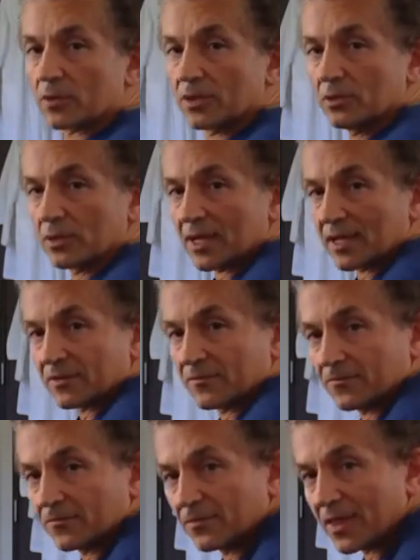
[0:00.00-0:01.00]
where you kind of
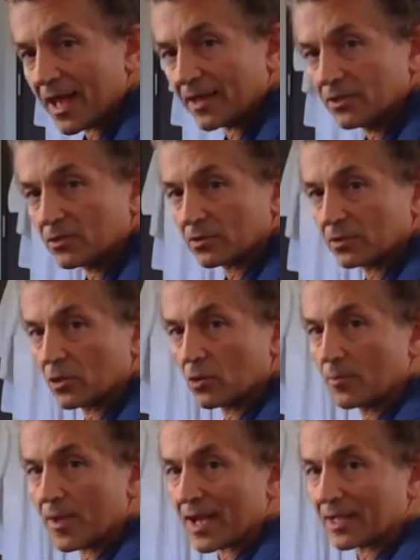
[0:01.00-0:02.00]
flatten your
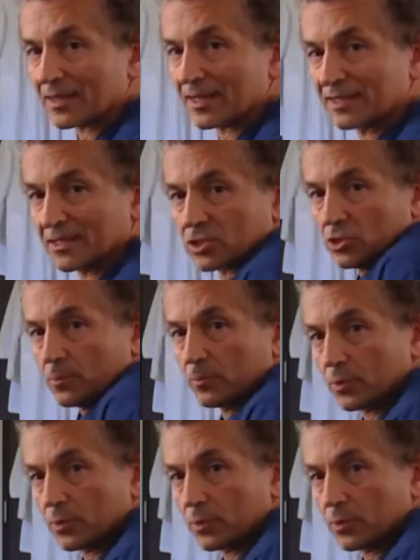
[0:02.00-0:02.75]
low back like this and you